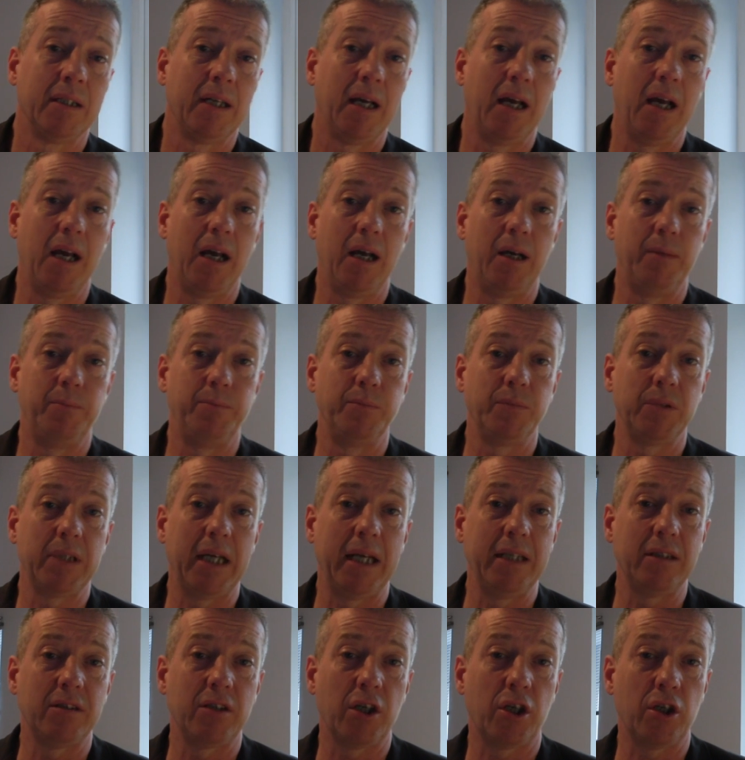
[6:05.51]
And
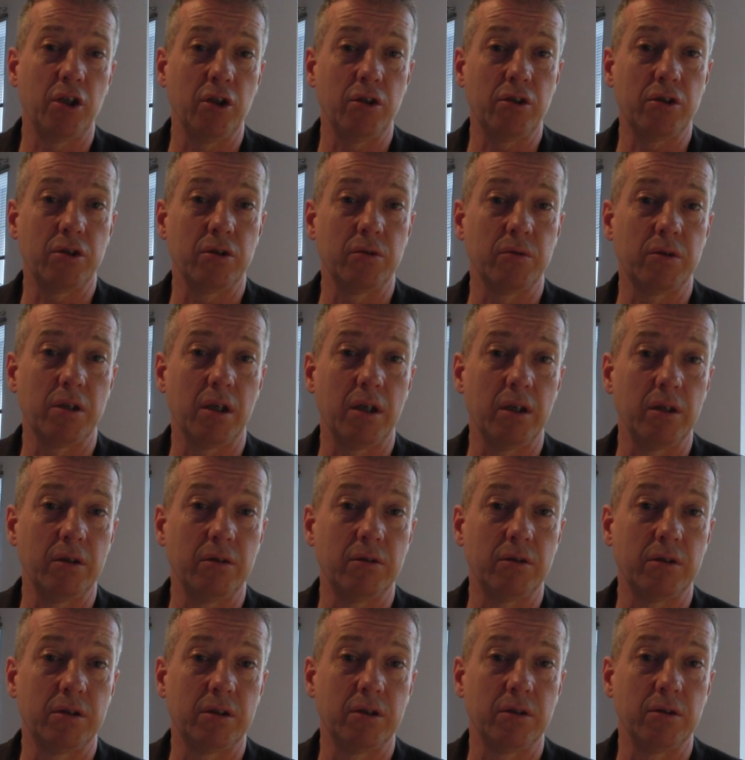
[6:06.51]
it's a good tool
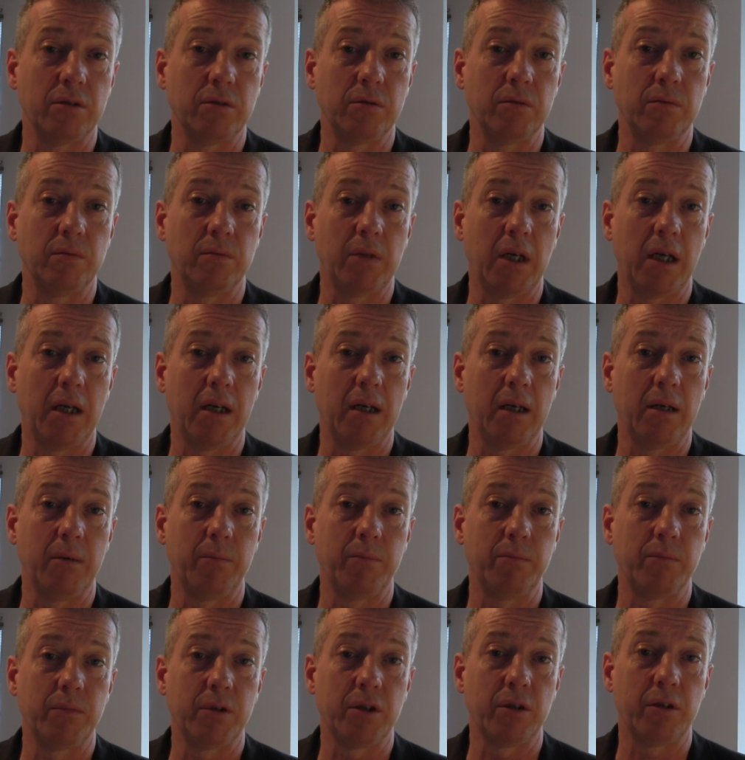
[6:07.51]

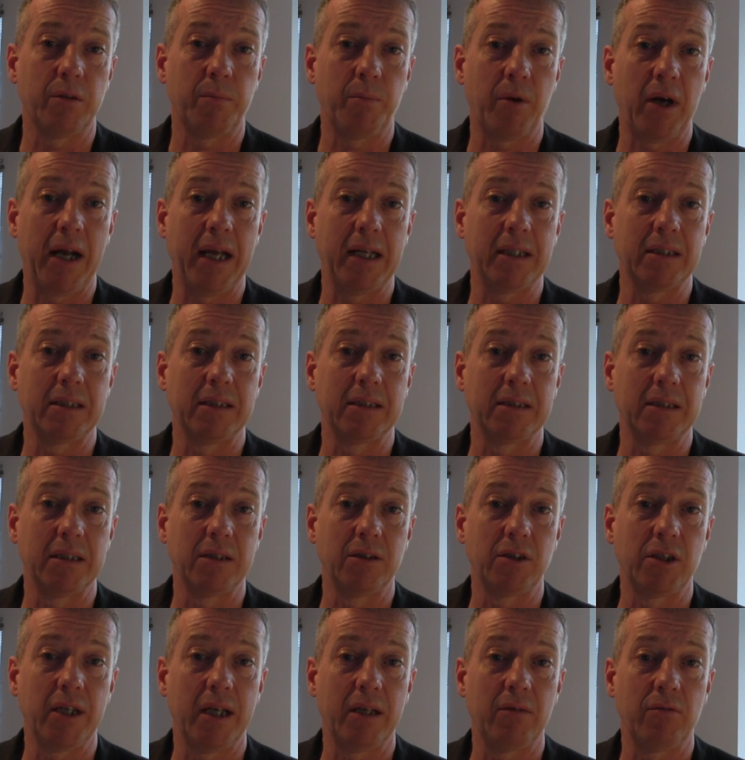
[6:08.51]
to sort of practice
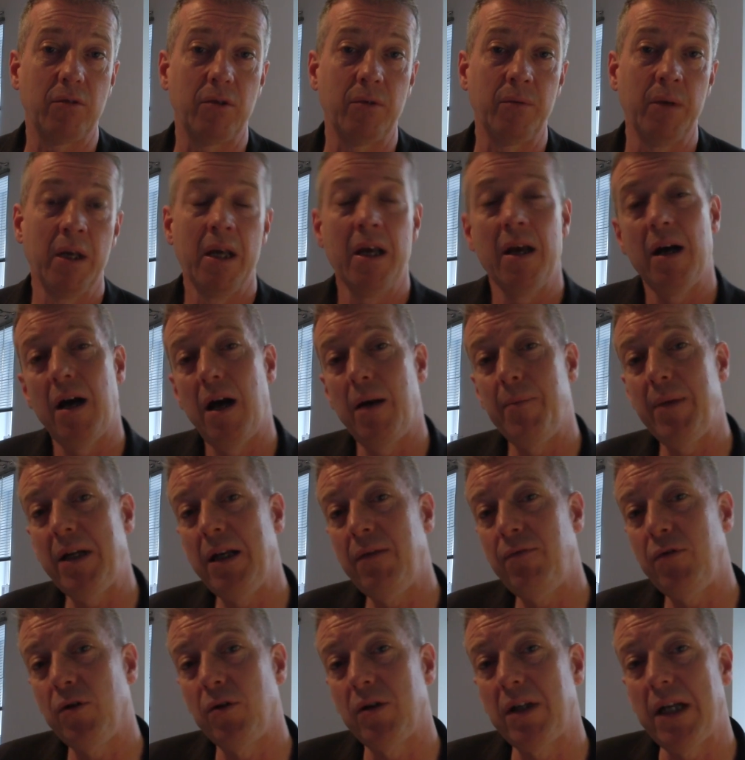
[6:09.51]
in general. I mean,
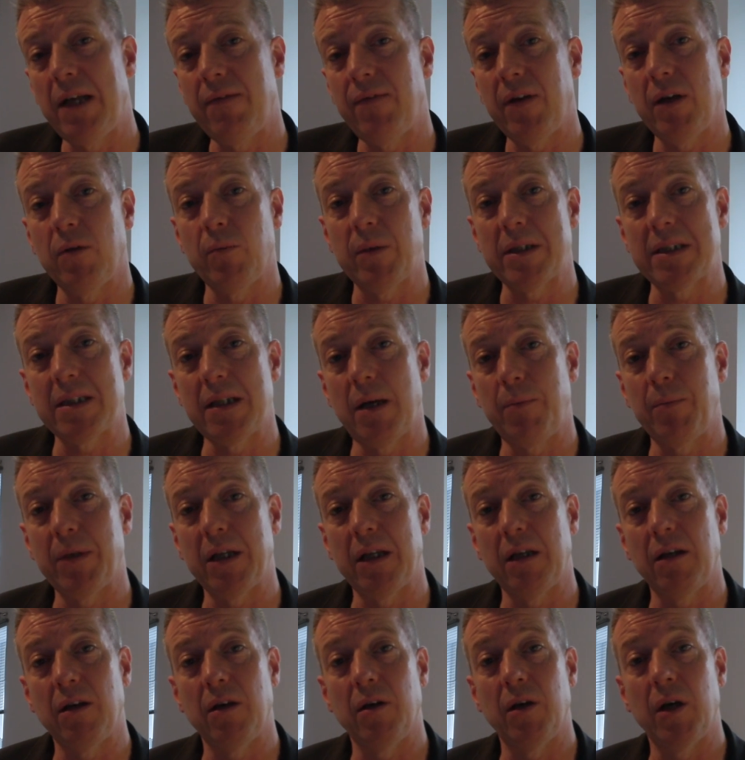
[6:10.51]
if you're living with
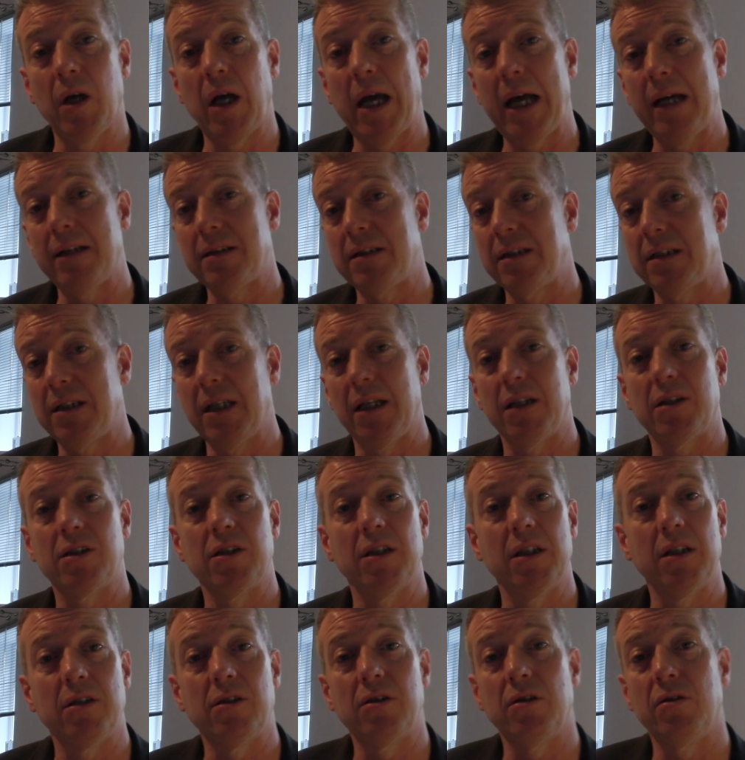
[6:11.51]
somebody who has
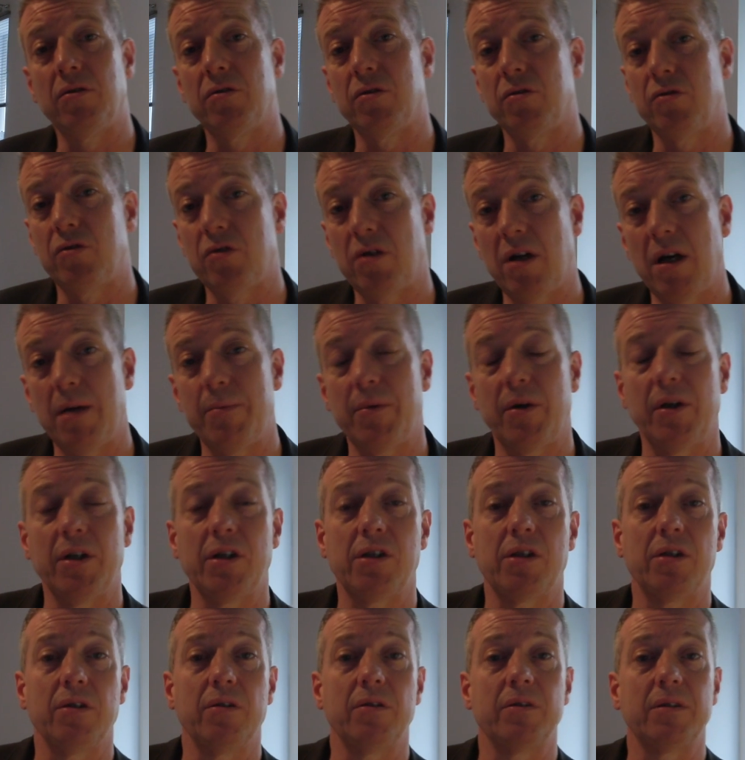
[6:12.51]
addiction issues or drama
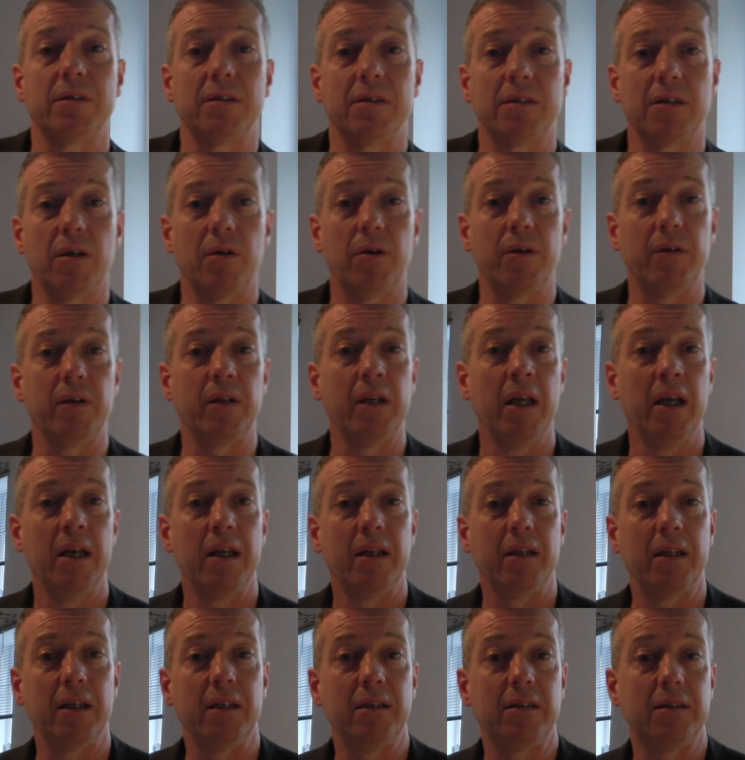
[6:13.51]
issues and so on,
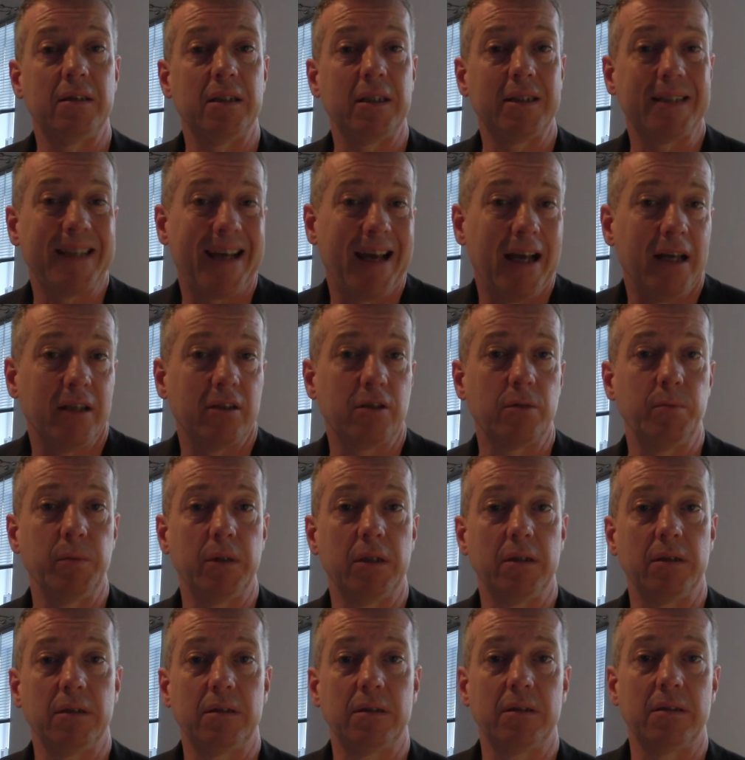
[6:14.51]
these
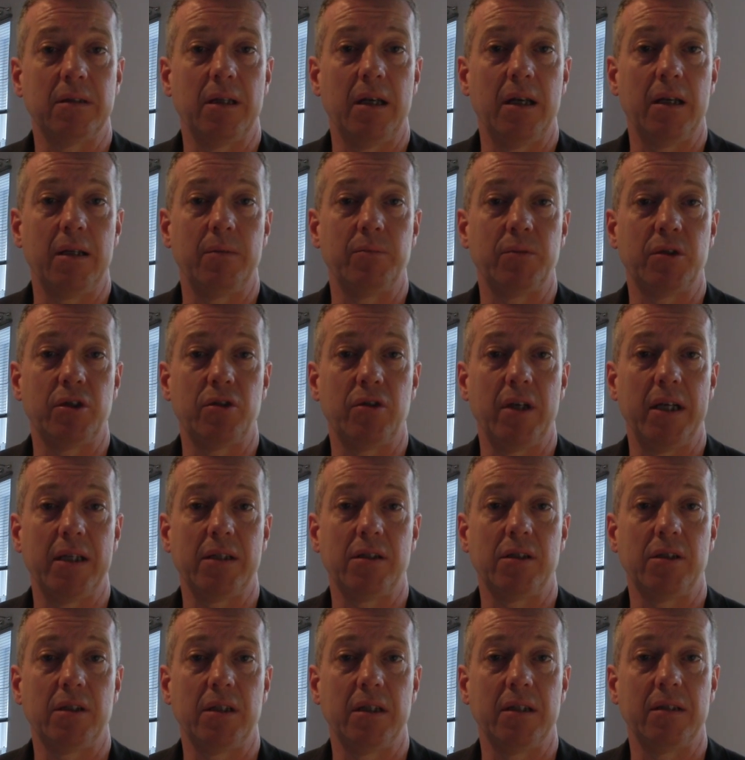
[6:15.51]
detachment
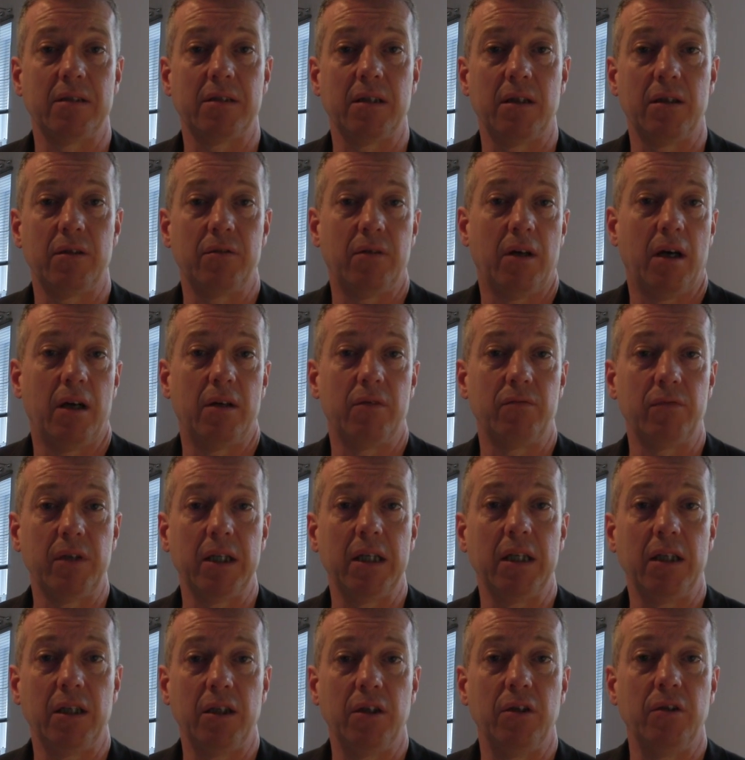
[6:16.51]
strategies are
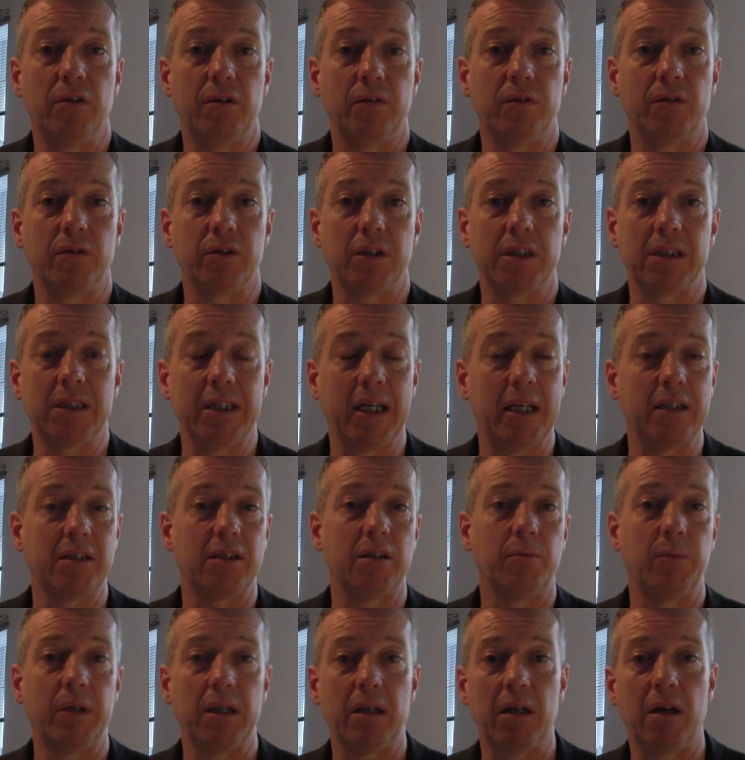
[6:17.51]
really useful.
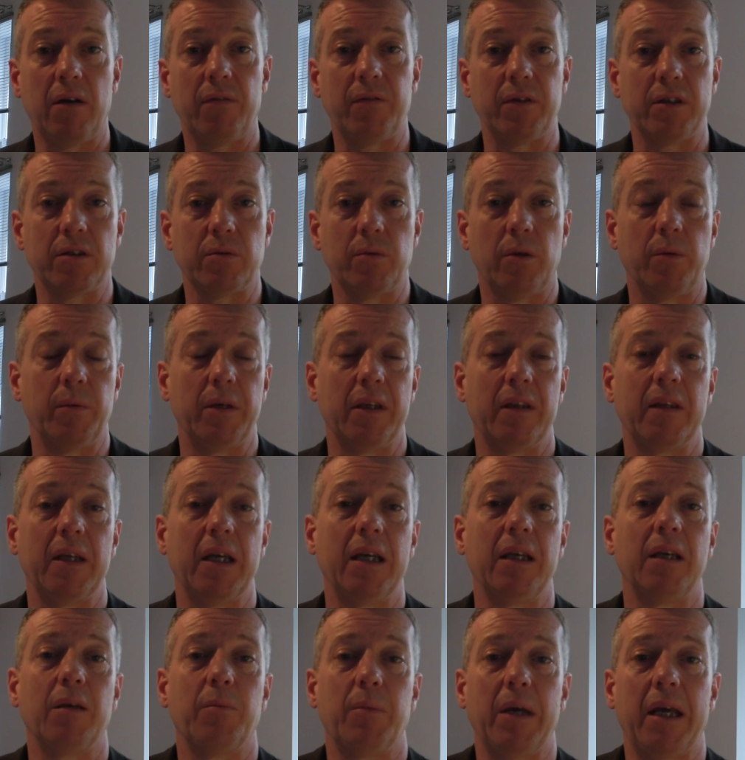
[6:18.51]
Detaching with love is what we
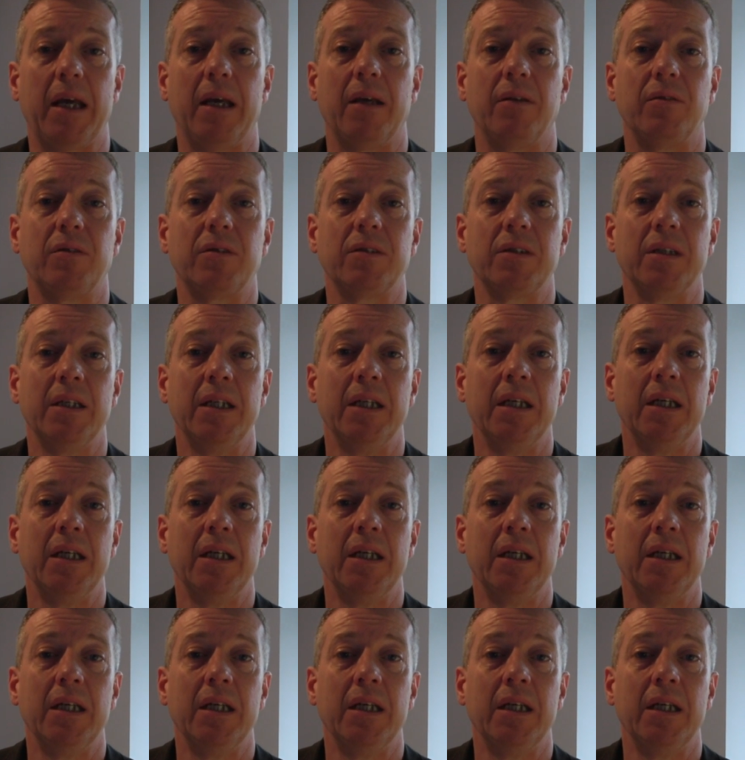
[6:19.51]
think about.